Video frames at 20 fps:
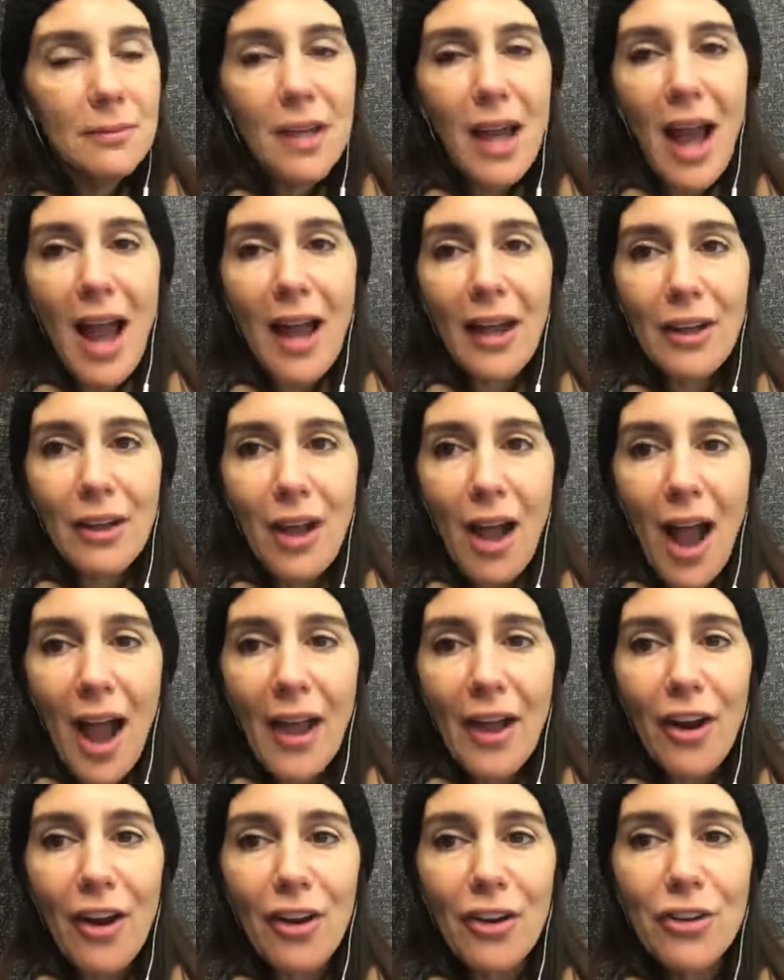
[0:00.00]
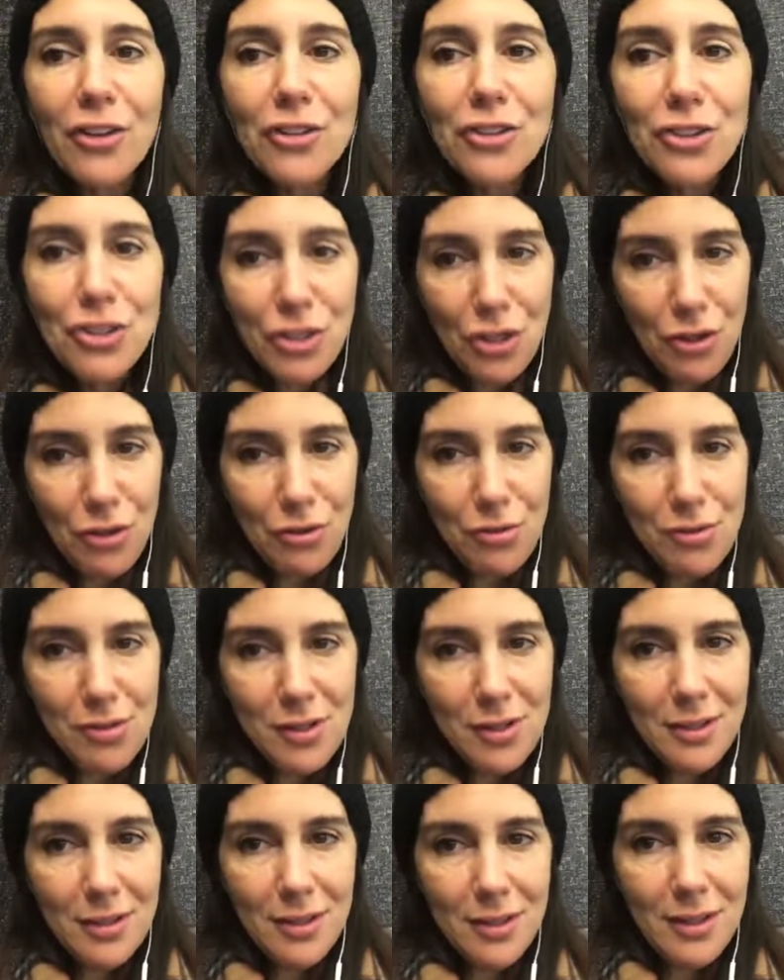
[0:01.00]
I, I urge you
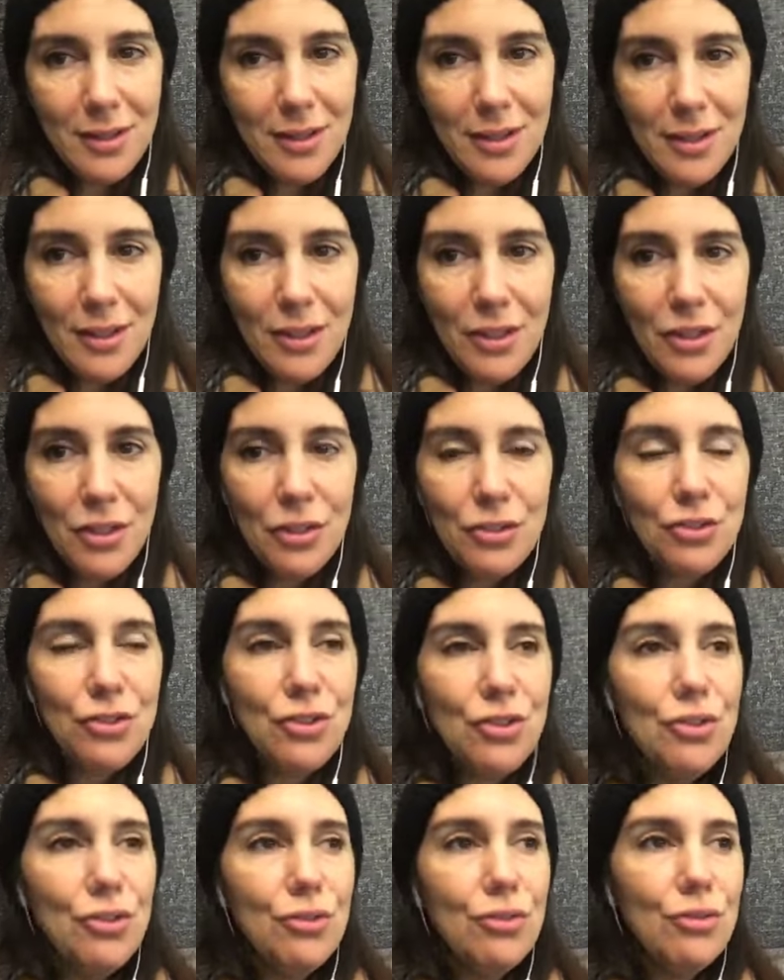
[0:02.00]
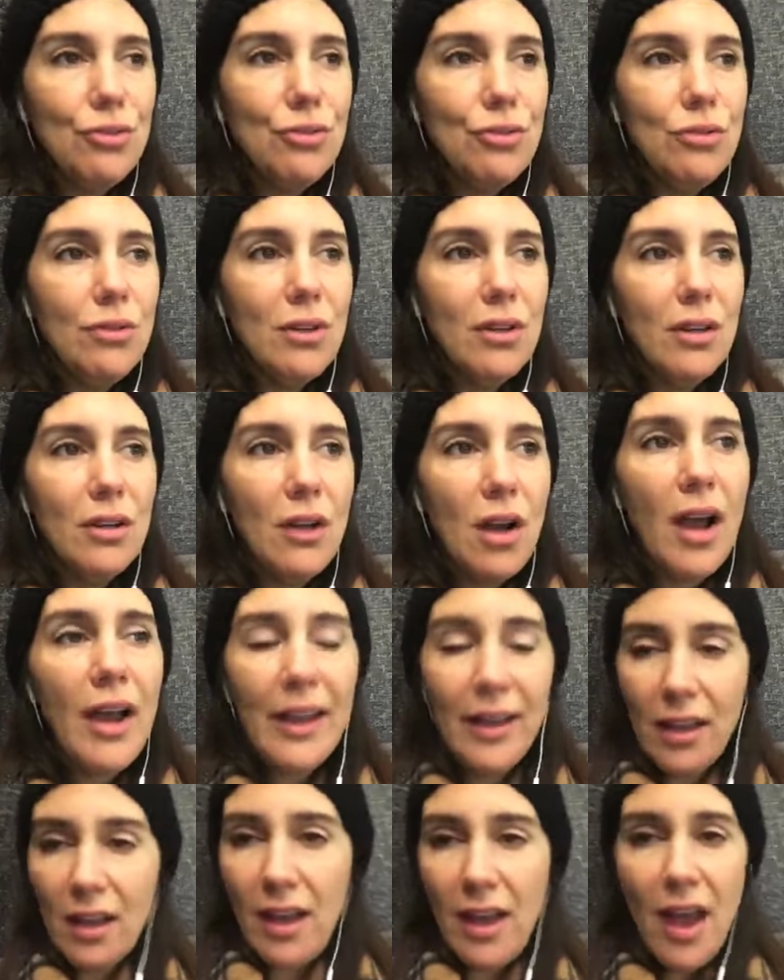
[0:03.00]
to
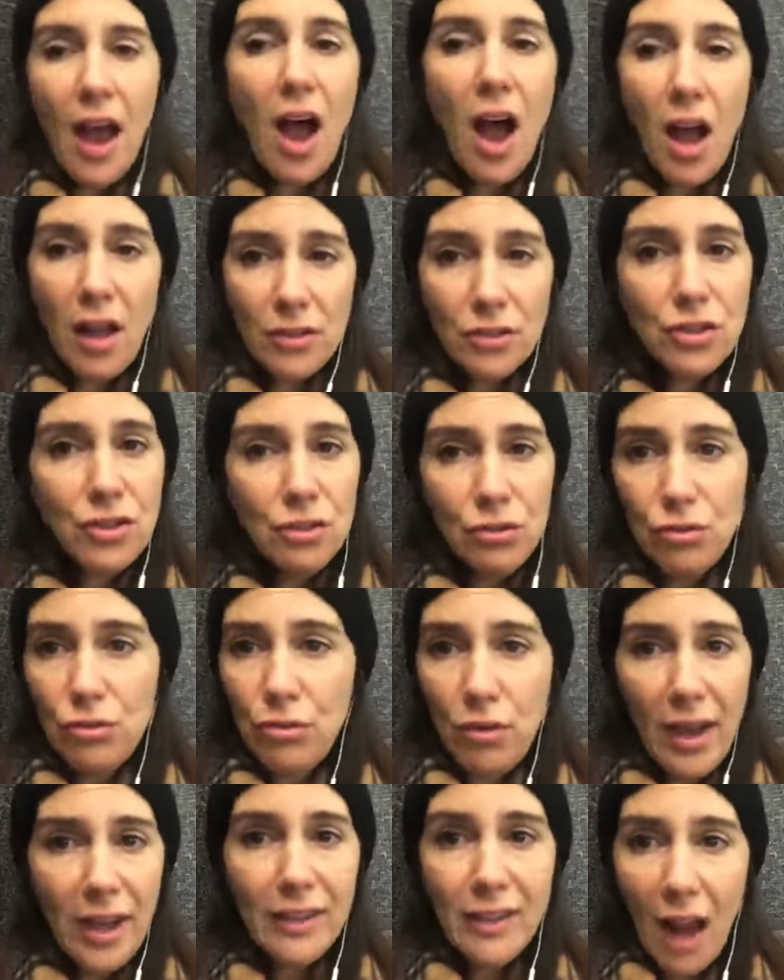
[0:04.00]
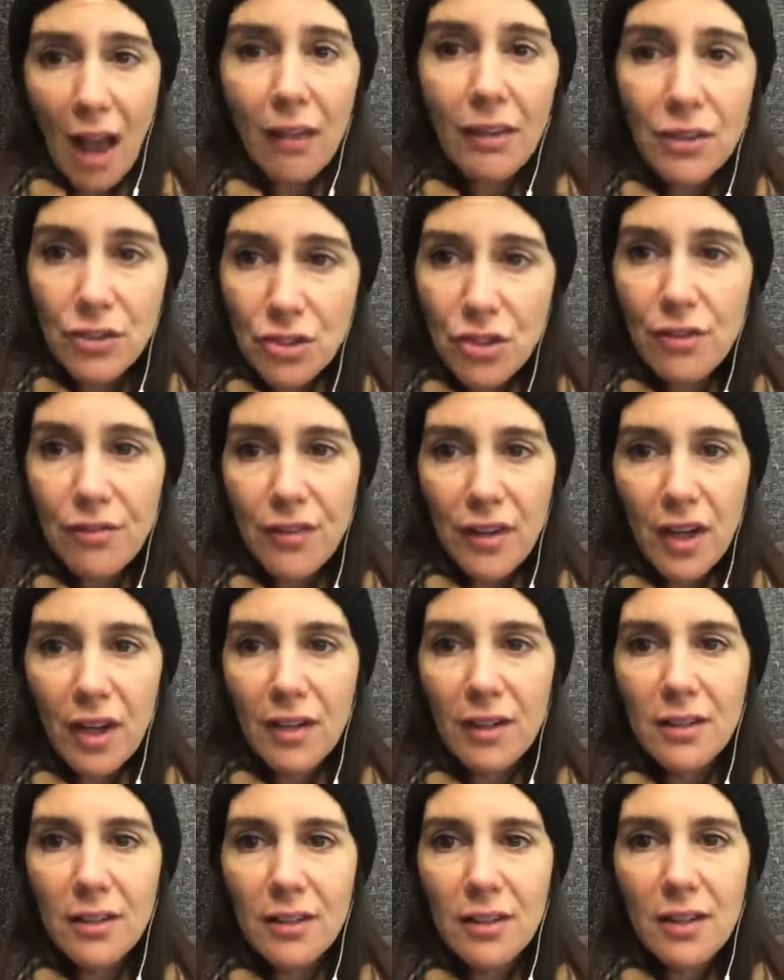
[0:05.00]
to acknowledge the
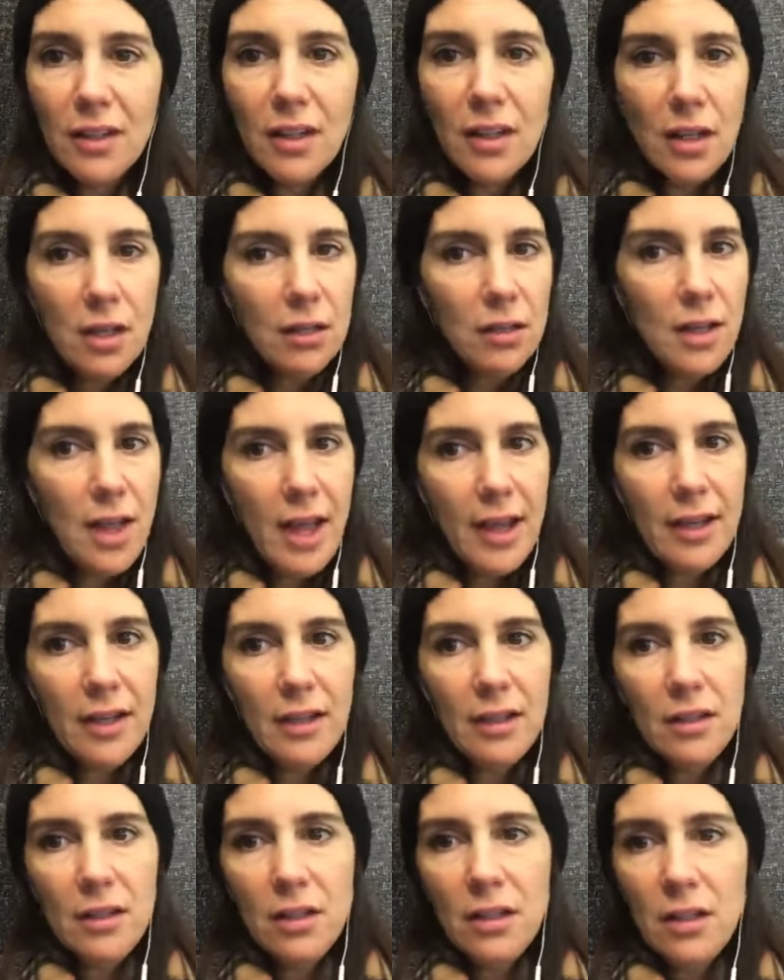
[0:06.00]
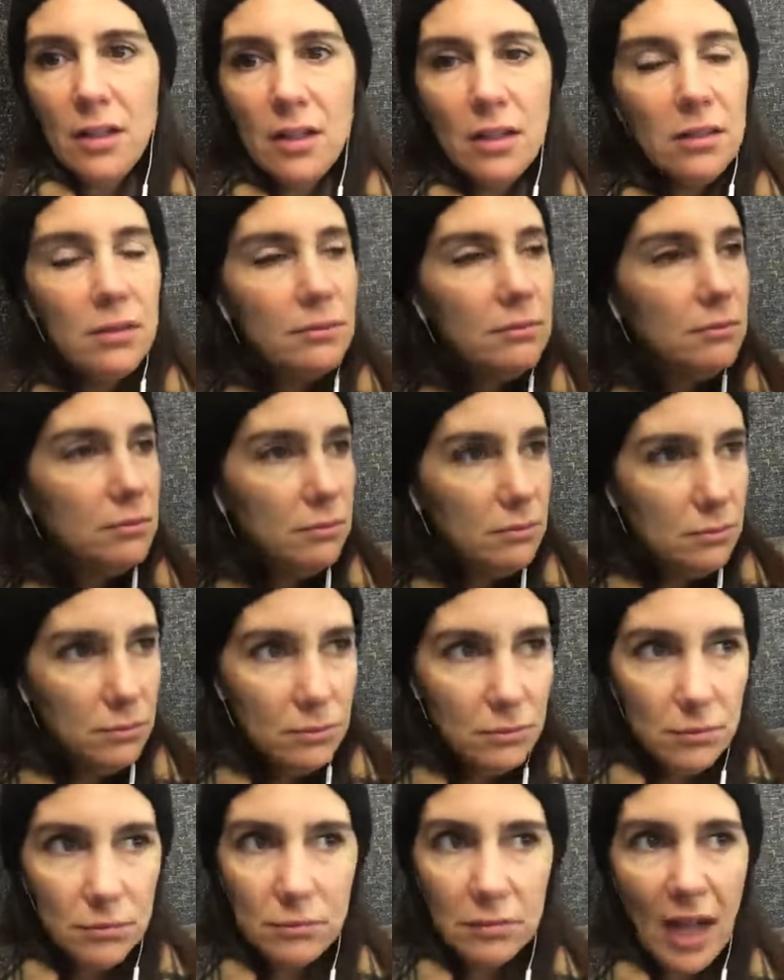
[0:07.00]
fear, like,
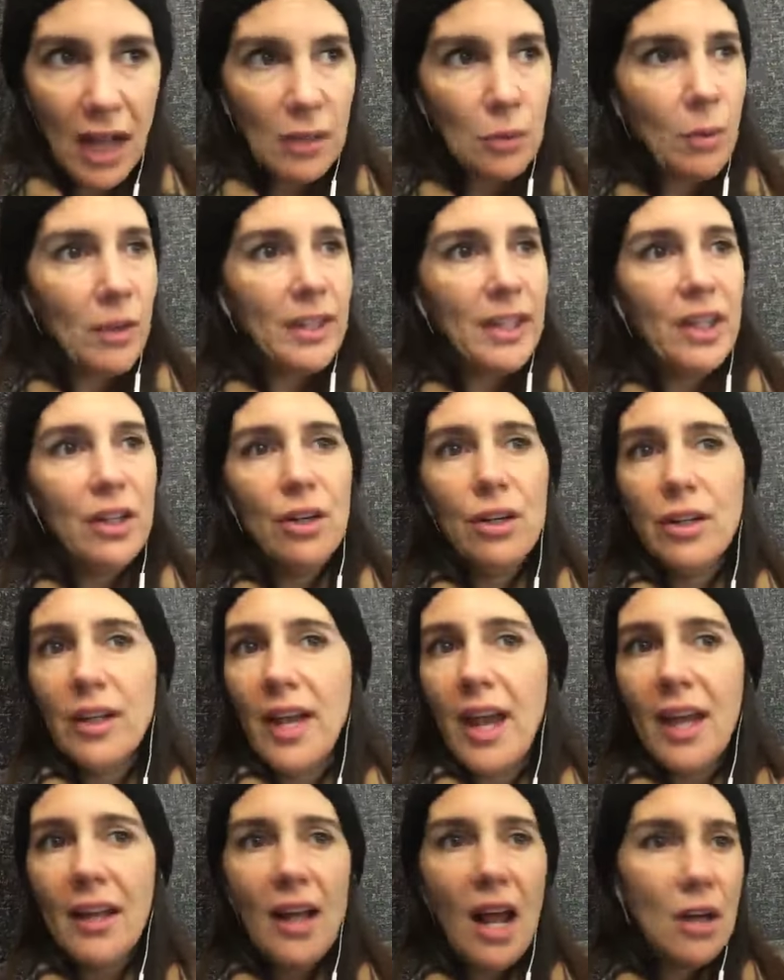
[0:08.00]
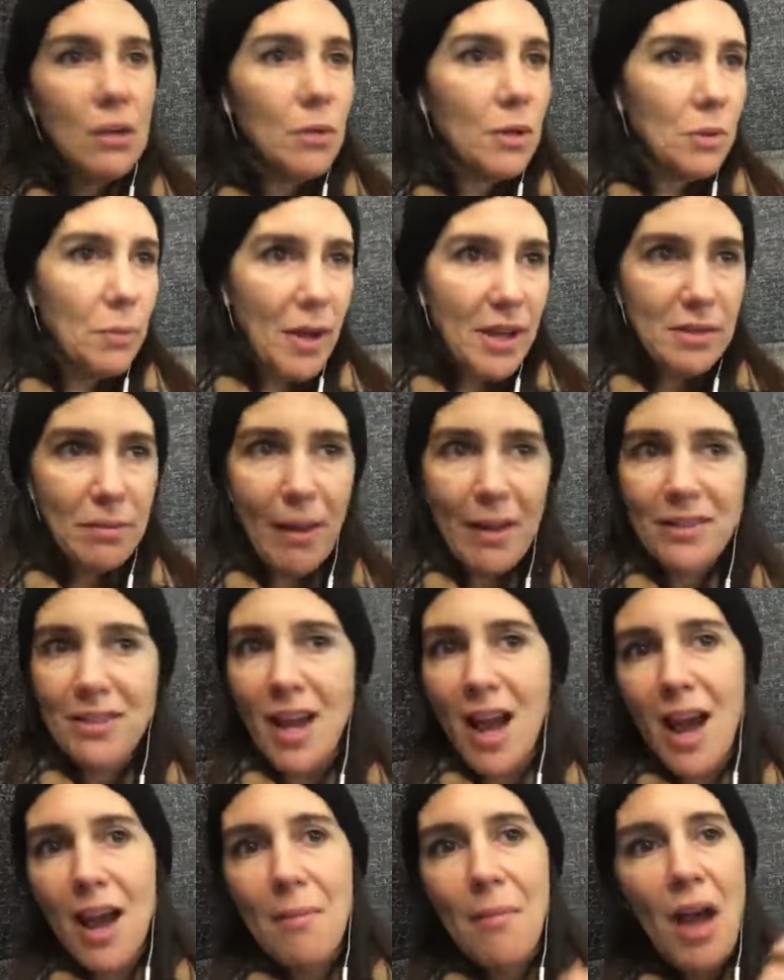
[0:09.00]
I don't want to get hurt again. I don't want to waste my
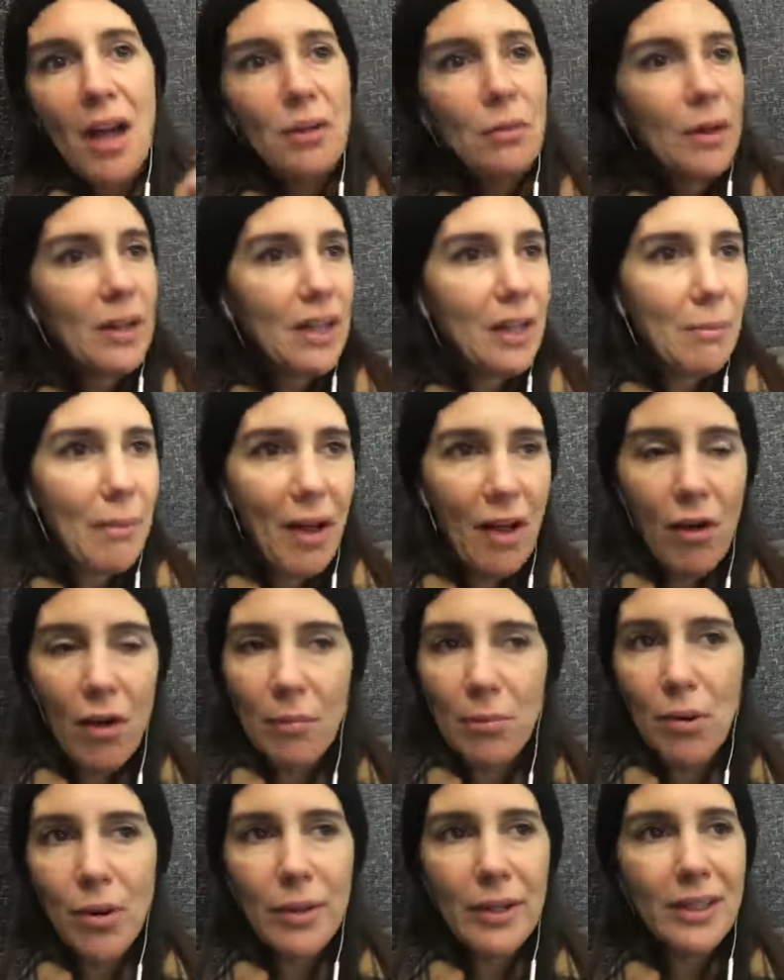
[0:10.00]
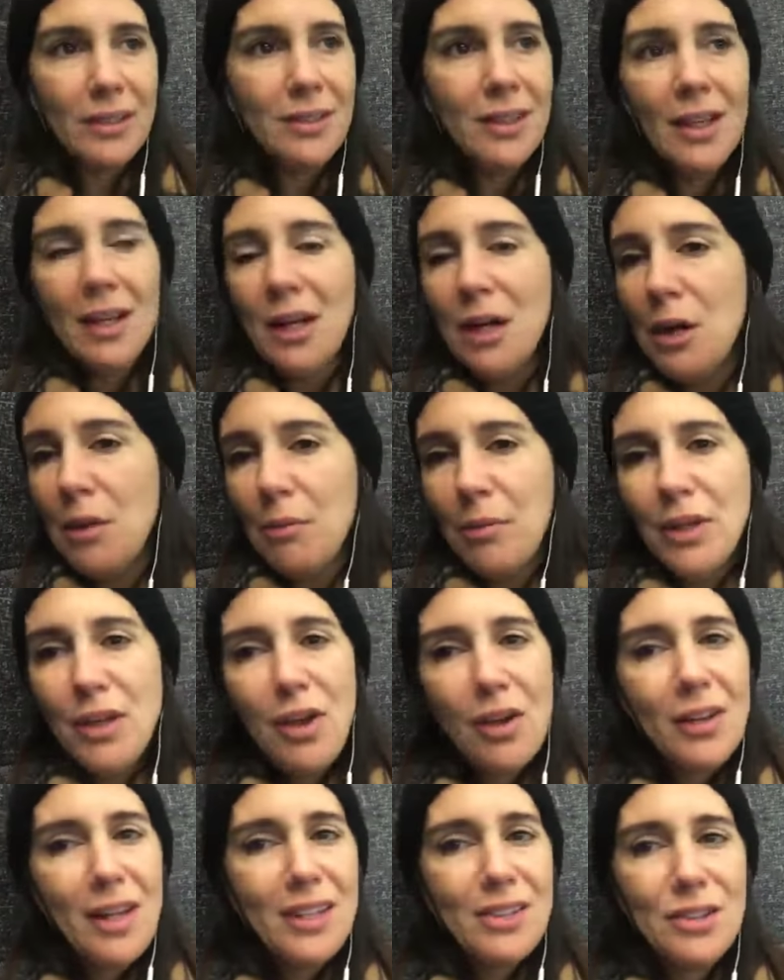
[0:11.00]
time. I don't want to get my heart broken. But
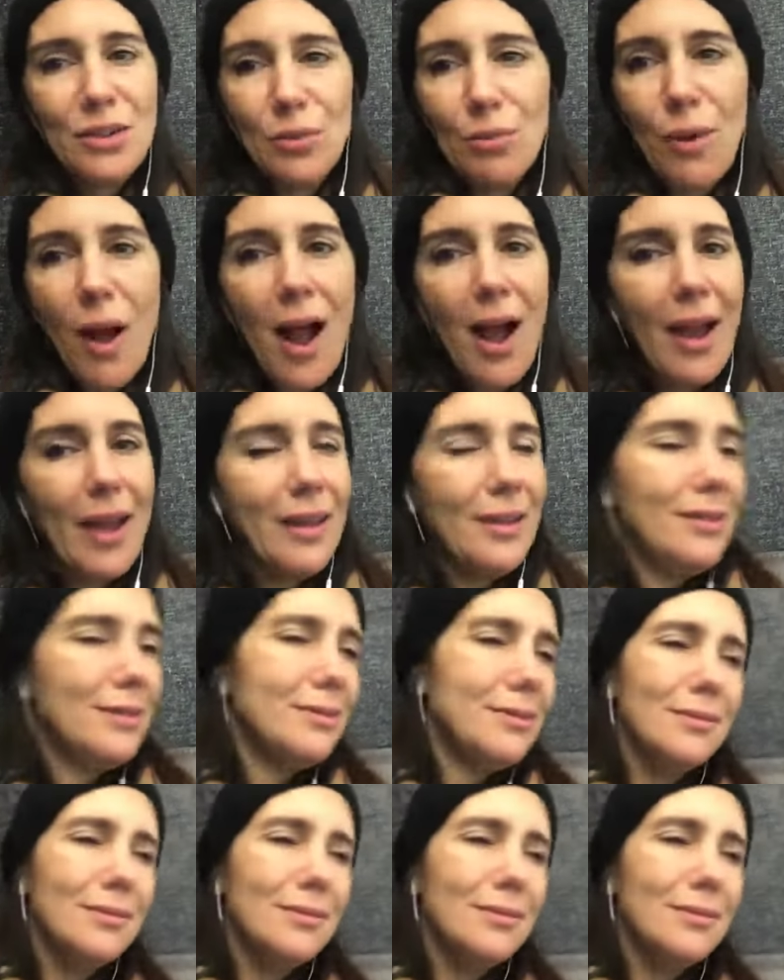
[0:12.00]
y'all, that's the ride.